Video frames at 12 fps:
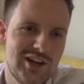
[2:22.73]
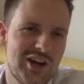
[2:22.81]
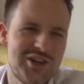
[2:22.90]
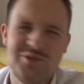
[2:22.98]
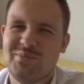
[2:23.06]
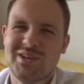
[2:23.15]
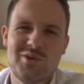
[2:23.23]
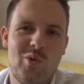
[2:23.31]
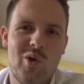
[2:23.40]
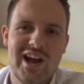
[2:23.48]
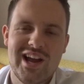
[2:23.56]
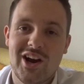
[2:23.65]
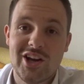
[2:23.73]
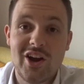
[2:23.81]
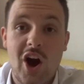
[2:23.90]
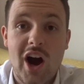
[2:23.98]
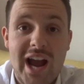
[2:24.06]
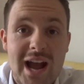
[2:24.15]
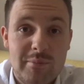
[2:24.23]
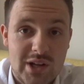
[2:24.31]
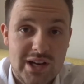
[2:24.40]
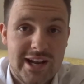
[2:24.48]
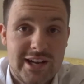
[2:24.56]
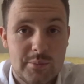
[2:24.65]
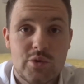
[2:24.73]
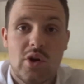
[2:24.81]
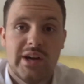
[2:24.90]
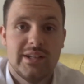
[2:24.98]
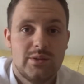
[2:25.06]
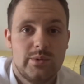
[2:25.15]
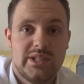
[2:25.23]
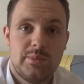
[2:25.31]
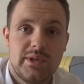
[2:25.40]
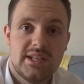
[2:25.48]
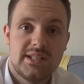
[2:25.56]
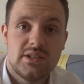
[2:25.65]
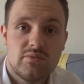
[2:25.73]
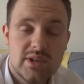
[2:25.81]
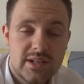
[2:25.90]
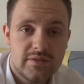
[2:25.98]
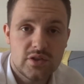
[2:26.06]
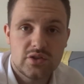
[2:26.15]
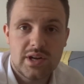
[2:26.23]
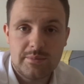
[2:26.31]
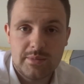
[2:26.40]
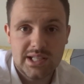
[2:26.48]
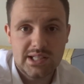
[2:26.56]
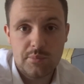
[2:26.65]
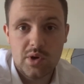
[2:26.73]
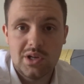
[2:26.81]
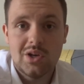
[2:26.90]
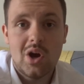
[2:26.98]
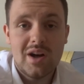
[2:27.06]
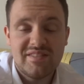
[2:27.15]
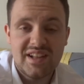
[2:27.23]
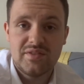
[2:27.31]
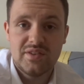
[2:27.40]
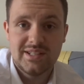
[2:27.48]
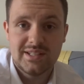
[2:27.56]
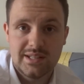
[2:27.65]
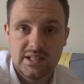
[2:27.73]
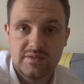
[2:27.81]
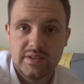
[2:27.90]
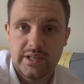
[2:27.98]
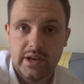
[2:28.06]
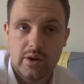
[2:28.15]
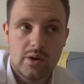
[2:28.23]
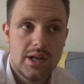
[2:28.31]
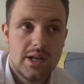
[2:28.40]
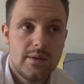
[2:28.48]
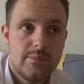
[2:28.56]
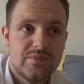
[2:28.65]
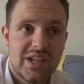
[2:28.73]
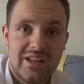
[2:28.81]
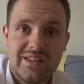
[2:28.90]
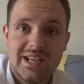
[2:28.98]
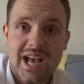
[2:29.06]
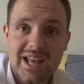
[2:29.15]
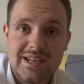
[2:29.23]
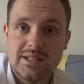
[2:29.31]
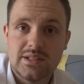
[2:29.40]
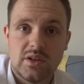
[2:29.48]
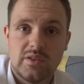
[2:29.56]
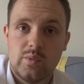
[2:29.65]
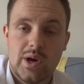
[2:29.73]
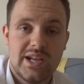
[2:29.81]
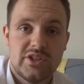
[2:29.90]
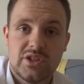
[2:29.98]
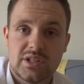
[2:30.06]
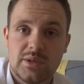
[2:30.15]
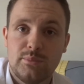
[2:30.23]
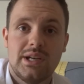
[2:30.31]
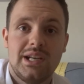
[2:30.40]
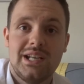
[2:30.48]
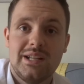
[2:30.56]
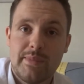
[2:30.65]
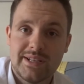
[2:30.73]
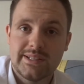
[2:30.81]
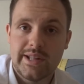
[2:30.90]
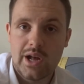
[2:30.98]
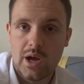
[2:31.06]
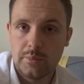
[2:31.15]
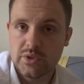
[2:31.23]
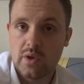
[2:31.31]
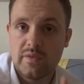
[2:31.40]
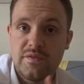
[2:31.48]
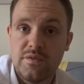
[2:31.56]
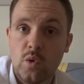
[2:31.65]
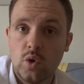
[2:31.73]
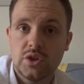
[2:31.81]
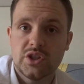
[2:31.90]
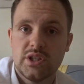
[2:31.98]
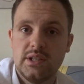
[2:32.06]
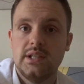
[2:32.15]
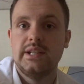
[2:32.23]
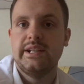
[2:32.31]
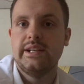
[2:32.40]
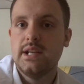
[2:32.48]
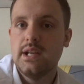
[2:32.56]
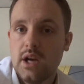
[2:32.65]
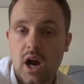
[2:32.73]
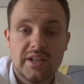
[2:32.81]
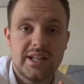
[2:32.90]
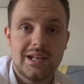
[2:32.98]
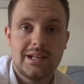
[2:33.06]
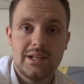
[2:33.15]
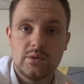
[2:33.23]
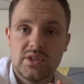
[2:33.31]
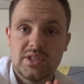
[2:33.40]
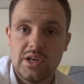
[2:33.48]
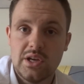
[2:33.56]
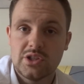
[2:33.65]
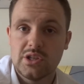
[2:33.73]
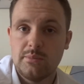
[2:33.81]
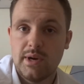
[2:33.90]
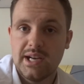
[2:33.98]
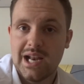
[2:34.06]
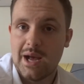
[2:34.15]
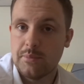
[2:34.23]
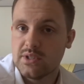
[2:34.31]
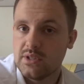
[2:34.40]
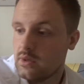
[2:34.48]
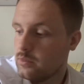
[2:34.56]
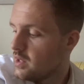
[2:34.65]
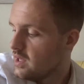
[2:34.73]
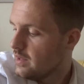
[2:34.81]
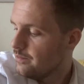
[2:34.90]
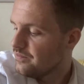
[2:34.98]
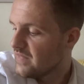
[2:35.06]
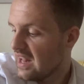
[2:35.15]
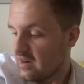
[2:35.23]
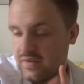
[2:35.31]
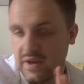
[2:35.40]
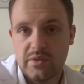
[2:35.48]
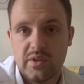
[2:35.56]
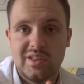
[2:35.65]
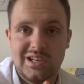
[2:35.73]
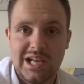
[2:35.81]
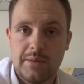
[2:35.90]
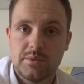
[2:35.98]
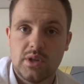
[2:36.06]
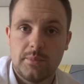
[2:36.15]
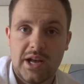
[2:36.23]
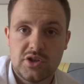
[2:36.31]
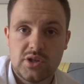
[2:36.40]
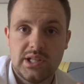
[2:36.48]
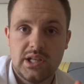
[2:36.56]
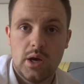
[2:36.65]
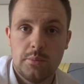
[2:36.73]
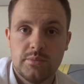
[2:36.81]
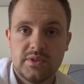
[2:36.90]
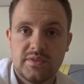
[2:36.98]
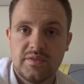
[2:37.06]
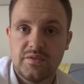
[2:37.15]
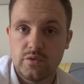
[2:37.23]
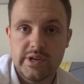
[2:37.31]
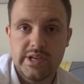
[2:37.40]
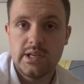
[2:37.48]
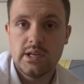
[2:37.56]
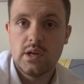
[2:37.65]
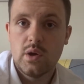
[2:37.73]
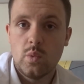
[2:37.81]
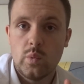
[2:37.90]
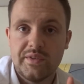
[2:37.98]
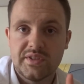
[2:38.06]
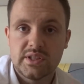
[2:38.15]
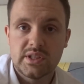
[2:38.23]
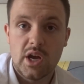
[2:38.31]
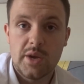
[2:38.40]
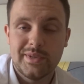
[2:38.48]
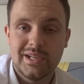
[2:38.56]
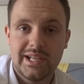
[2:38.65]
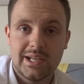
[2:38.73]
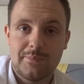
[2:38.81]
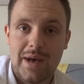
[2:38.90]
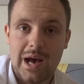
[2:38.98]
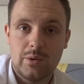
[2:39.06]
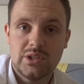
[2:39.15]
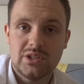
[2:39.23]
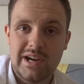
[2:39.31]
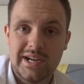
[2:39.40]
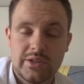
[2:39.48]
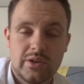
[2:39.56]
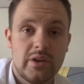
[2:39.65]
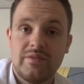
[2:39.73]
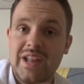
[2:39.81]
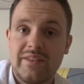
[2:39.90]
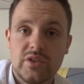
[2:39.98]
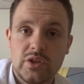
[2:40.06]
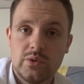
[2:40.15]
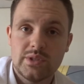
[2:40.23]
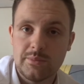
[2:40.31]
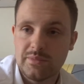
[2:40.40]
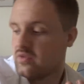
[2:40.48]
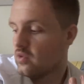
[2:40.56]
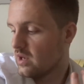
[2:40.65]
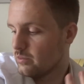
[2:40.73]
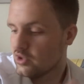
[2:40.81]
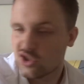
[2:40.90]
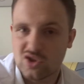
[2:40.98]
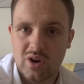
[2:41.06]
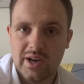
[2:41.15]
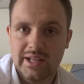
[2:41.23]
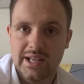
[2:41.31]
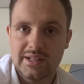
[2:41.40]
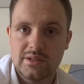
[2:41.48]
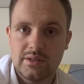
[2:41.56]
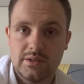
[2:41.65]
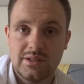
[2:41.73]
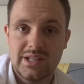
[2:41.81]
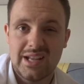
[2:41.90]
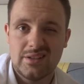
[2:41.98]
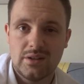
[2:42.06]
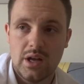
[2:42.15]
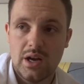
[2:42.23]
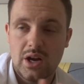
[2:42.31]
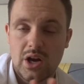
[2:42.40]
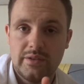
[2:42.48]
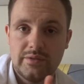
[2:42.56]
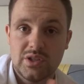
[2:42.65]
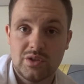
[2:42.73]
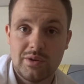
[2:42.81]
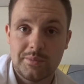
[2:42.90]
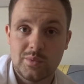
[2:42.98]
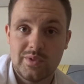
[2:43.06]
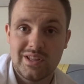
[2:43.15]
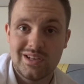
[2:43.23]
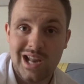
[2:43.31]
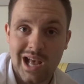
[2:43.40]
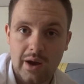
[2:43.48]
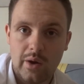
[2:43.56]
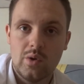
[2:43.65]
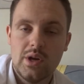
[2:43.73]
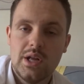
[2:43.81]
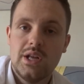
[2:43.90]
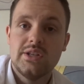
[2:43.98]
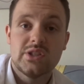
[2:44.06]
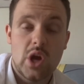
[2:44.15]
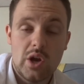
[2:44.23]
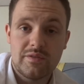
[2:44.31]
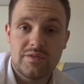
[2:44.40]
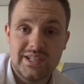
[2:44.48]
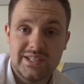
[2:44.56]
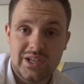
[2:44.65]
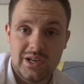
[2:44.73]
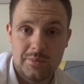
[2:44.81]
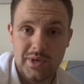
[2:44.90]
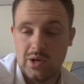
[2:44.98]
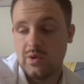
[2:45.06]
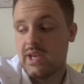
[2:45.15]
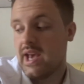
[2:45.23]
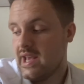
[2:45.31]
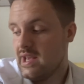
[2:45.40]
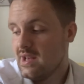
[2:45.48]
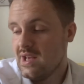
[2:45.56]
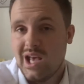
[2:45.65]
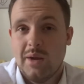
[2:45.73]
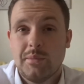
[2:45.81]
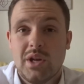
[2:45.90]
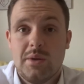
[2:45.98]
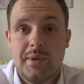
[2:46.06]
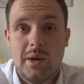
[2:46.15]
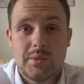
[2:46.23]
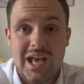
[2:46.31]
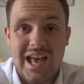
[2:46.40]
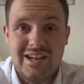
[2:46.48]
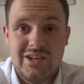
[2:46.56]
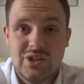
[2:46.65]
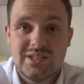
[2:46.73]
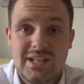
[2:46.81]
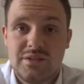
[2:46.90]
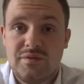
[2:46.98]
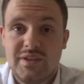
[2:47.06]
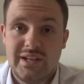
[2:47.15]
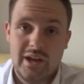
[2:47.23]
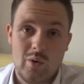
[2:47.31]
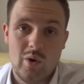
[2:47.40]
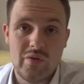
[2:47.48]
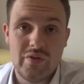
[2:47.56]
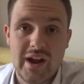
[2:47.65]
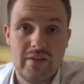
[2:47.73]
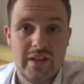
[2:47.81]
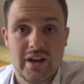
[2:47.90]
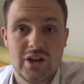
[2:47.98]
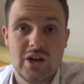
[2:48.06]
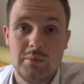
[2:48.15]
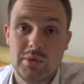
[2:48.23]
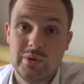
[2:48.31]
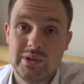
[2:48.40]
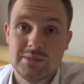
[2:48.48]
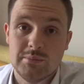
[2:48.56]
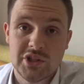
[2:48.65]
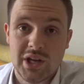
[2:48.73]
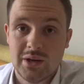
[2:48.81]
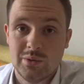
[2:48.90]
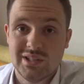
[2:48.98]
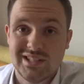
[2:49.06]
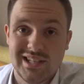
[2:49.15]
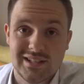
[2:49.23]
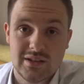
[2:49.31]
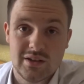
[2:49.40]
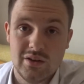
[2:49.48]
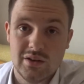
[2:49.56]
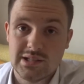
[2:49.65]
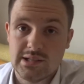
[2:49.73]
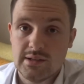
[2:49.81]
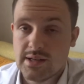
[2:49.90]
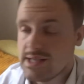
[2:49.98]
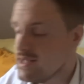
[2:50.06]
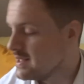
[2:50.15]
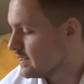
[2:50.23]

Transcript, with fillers: Oh, you be quiet. I am going to end up crying, Louise, because it's really frustrating me because I put a lot of effort into this video and the editing software has just completely messed it up. So fortunately, I did a little search on my laptop and I found that the laptop actually comes free with CyberLink Power Director and I've never used it before and I'm just trying to get get uh, kind of to grips with it now. So hopefully it's going to be okay. I'm going to be able to edit just this video on there and then I can upload it to my channel at 6 o'clock tonight.